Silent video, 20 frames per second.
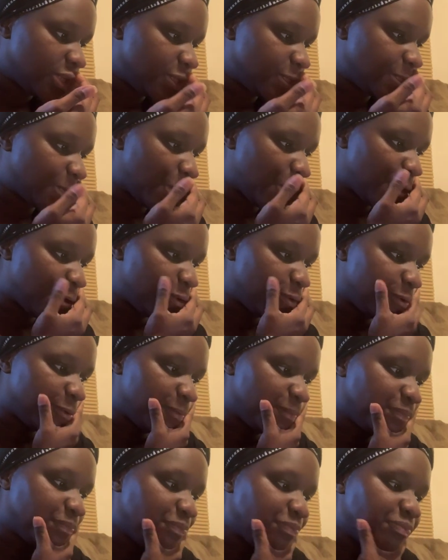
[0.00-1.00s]
So
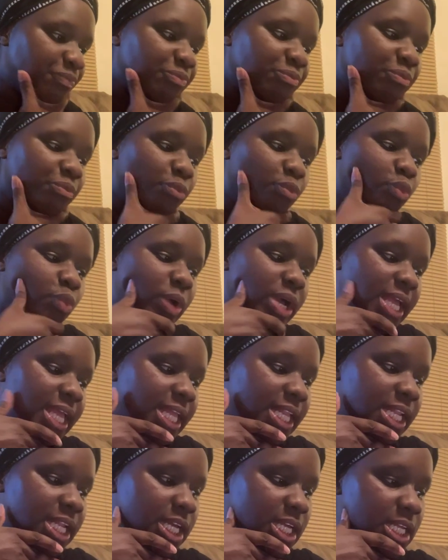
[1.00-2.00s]

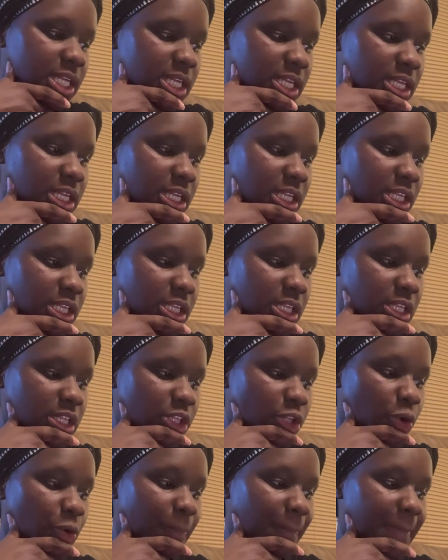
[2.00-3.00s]
when
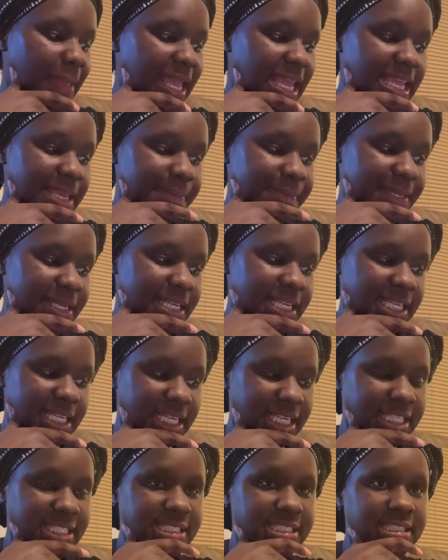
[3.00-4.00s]
your baby
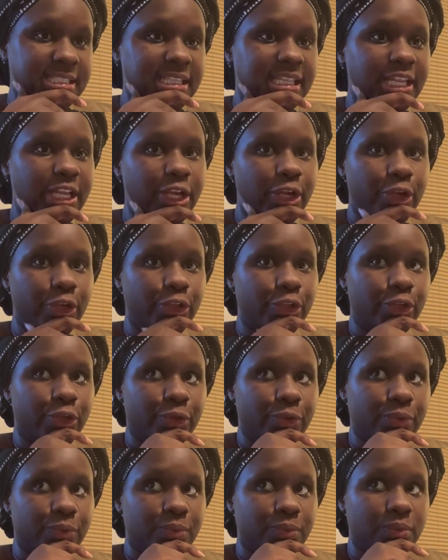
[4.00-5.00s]
is near
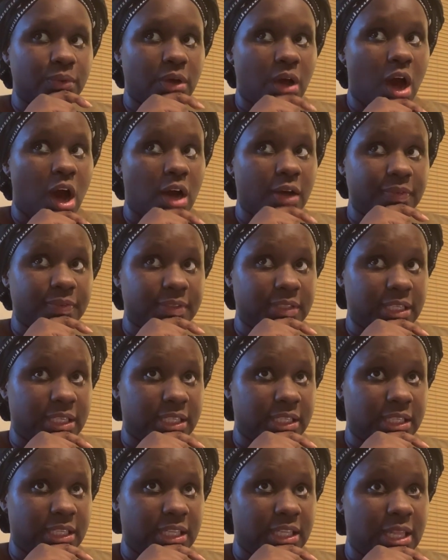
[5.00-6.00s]
you
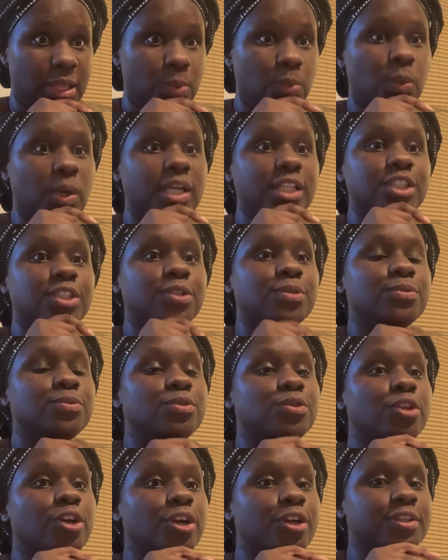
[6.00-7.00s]
often, they want to
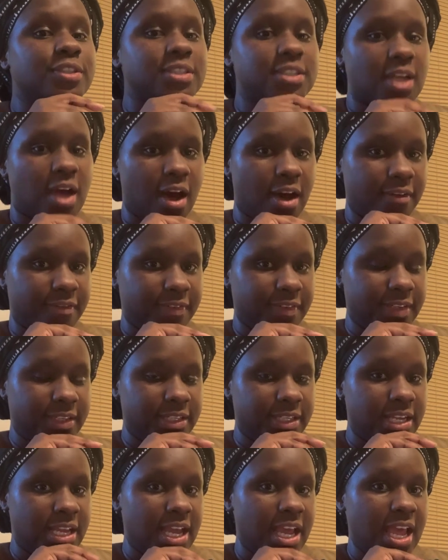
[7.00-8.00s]
nurse
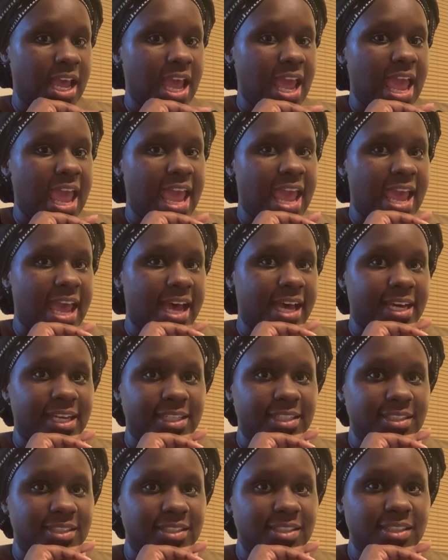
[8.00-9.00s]
often.
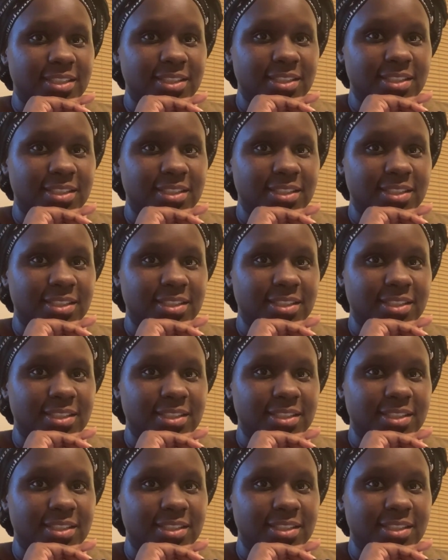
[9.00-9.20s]
And,